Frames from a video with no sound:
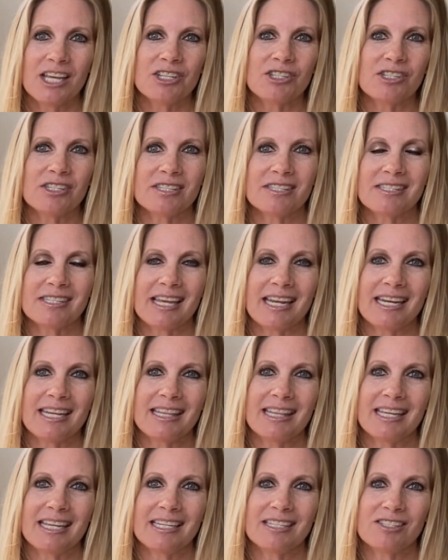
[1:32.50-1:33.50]
Just
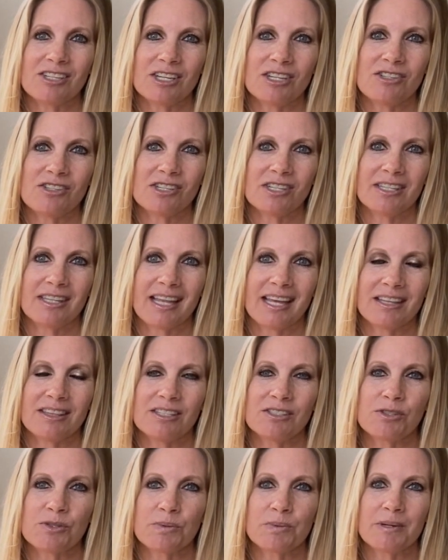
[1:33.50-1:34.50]
setting the intention that
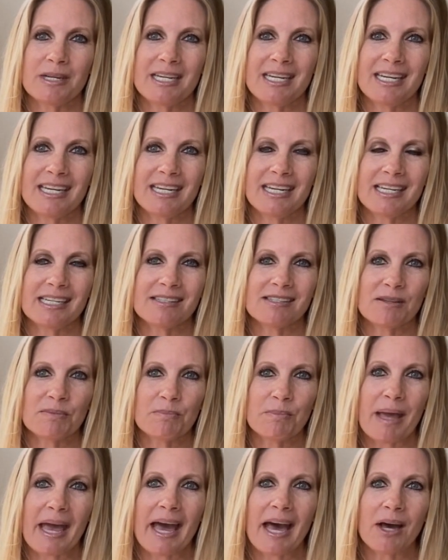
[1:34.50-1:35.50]
this reading is
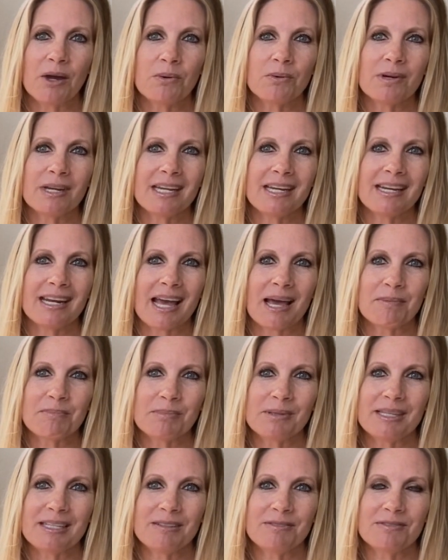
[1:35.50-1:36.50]
empowering,
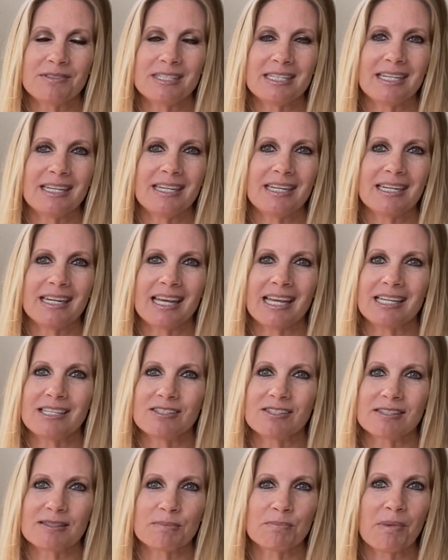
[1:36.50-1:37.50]
uplifting,
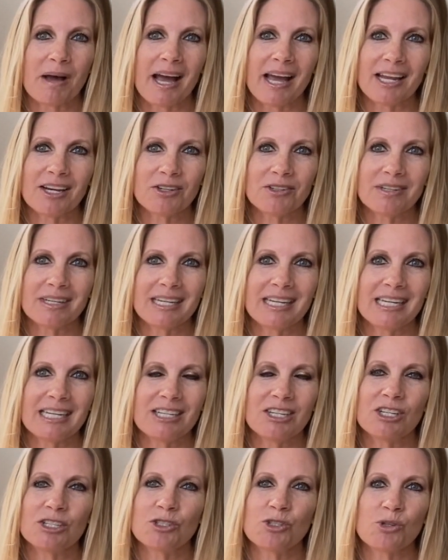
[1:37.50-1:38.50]

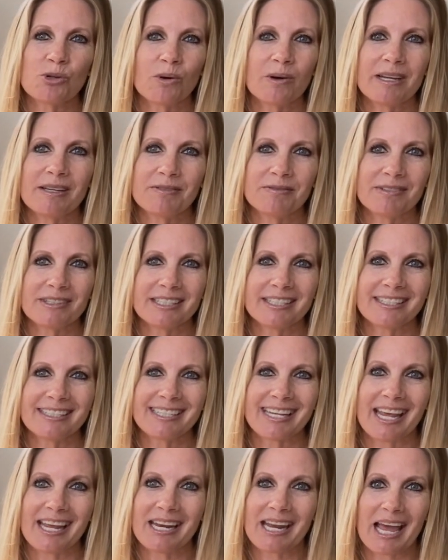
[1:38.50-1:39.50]
inspiring,
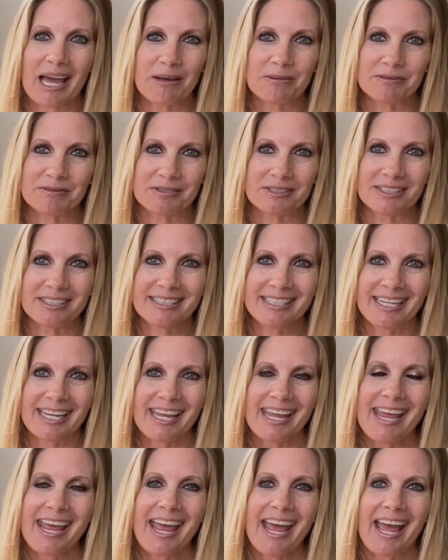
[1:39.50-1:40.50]
joy-filled, and helpful.
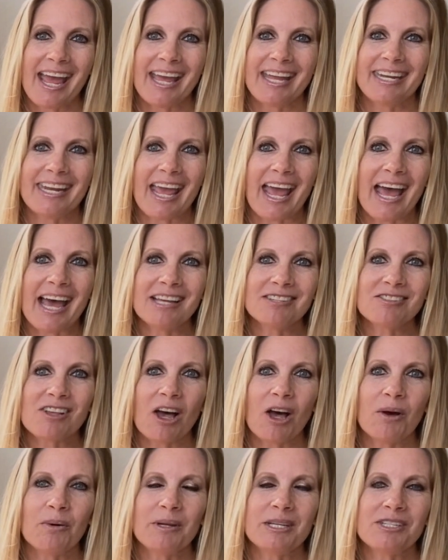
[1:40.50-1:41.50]
And as
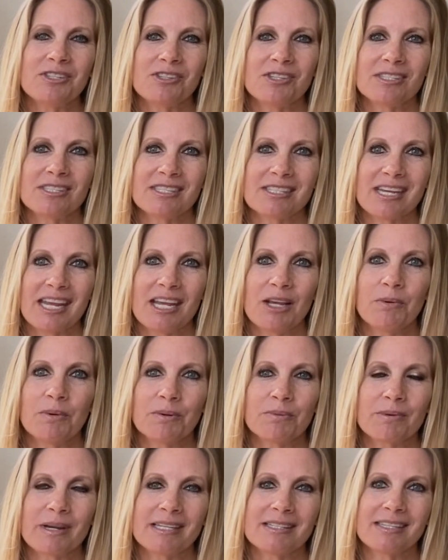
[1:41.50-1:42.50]
always, just take
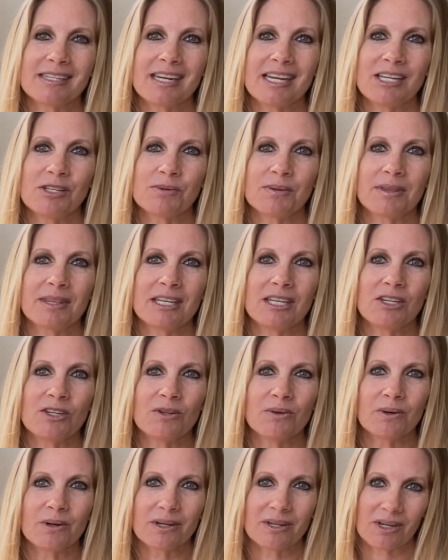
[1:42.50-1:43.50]
what resonates within
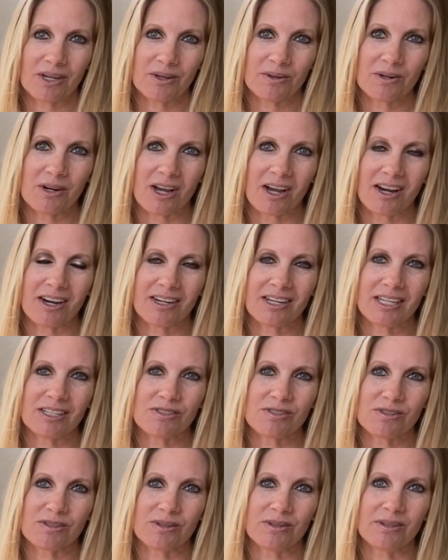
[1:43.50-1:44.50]
your own heart
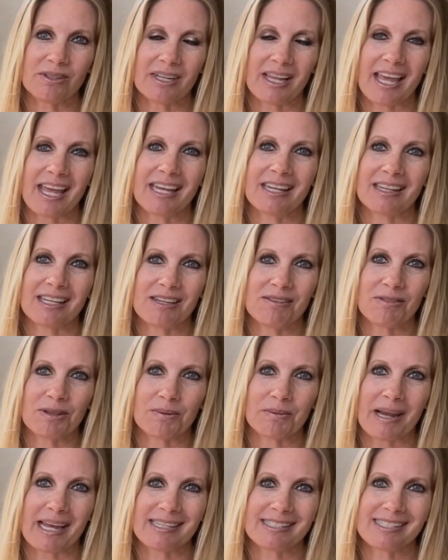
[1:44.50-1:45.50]
and soul and leave the
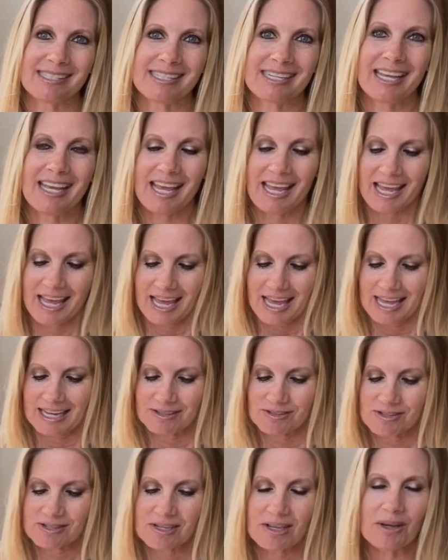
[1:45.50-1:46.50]
rest.
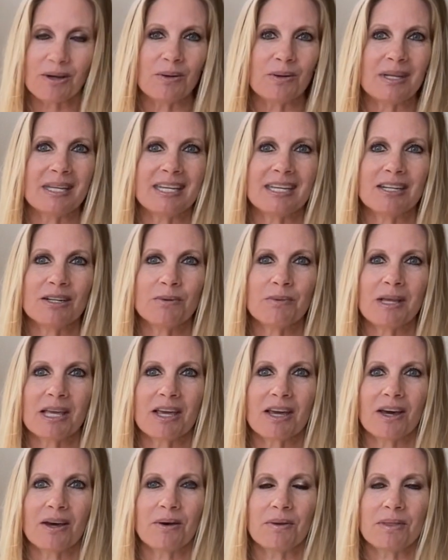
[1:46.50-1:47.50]
And so here we
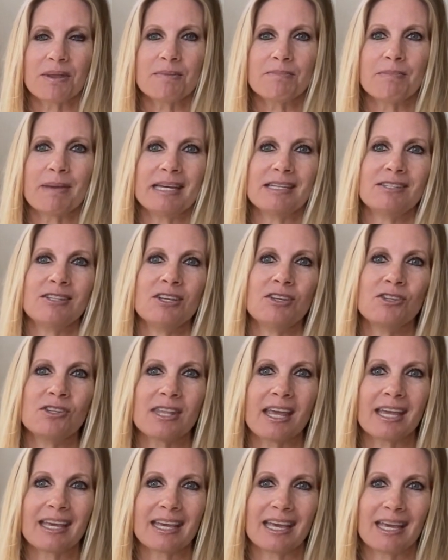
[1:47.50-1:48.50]
go. The message
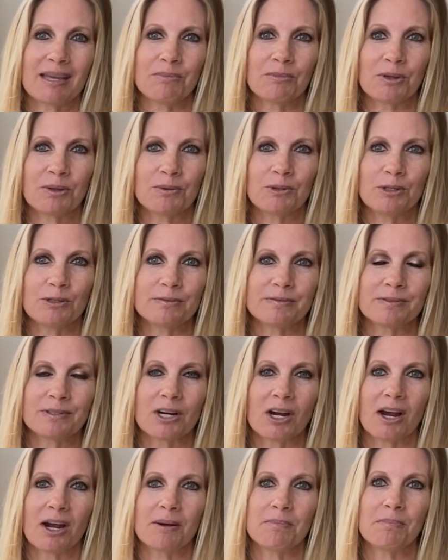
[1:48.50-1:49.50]
that came through
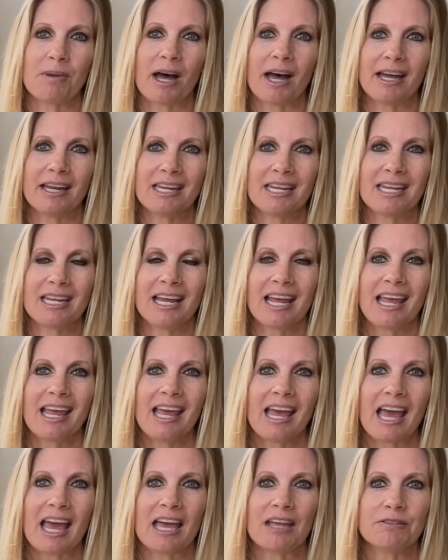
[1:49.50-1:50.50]
for our body
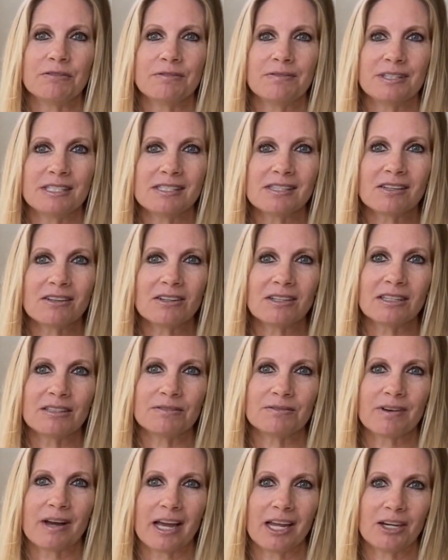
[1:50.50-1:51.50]
and physical
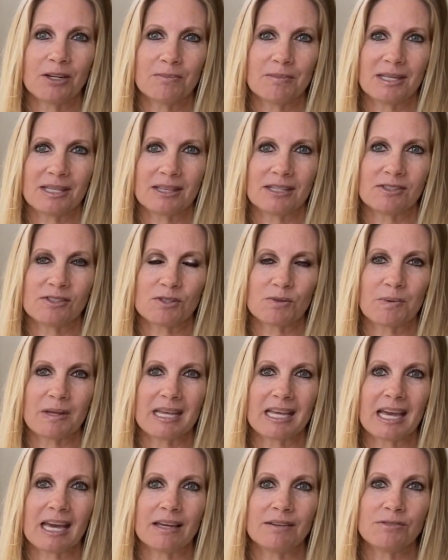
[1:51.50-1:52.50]
environment this
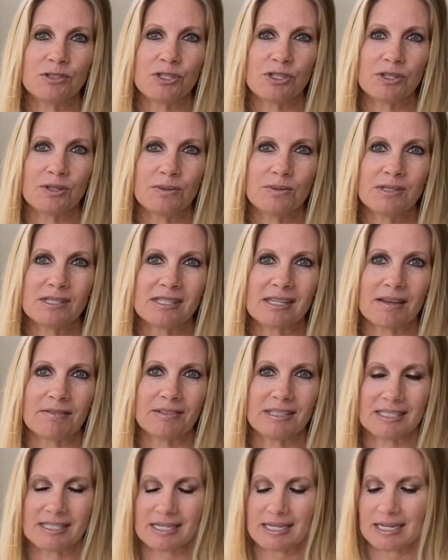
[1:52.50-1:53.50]
week of June
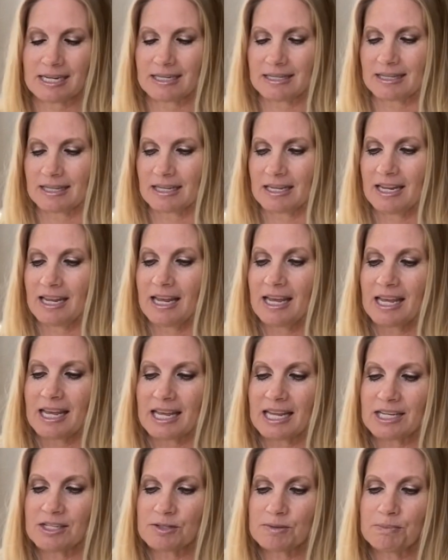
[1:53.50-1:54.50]
17th
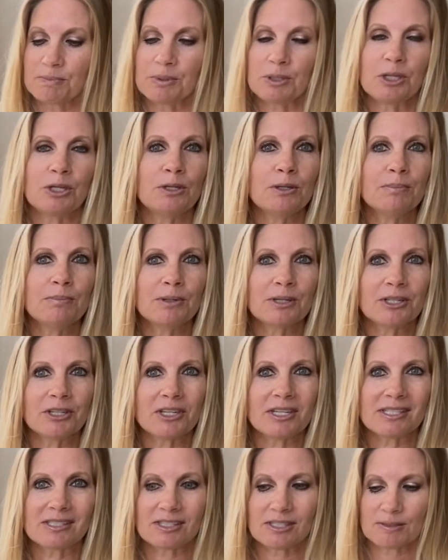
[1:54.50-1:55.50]
is
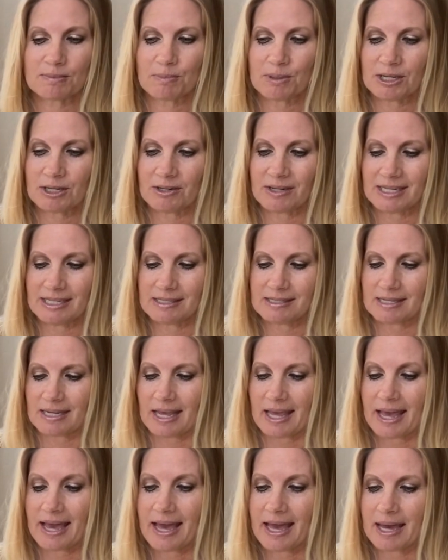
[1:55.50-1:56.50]
Bluebird Spirit
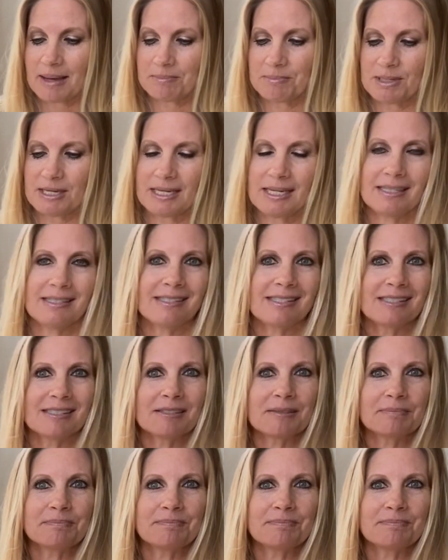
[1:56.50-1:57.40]
Happiness.